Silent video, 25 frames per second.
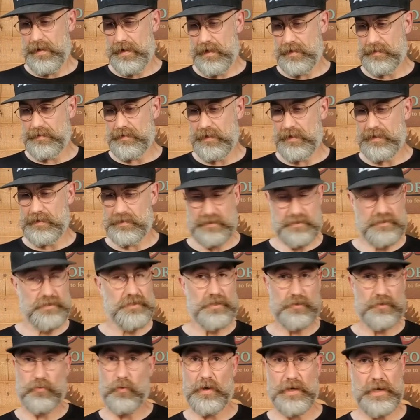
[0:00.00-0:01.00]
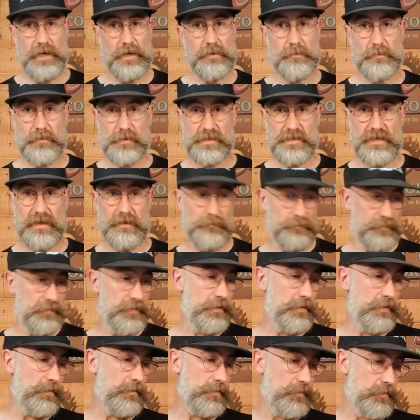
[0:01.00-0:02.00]
And it's just 100%
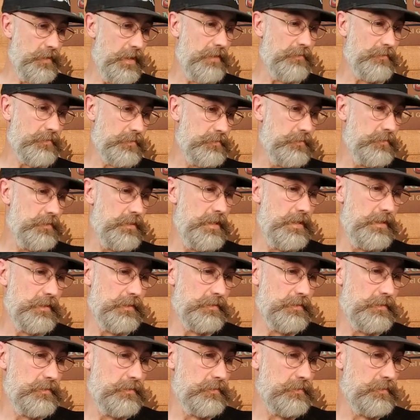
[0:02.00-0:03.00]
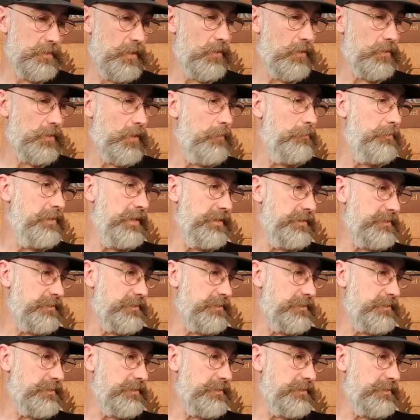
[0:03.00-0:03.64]
pure ground cocoa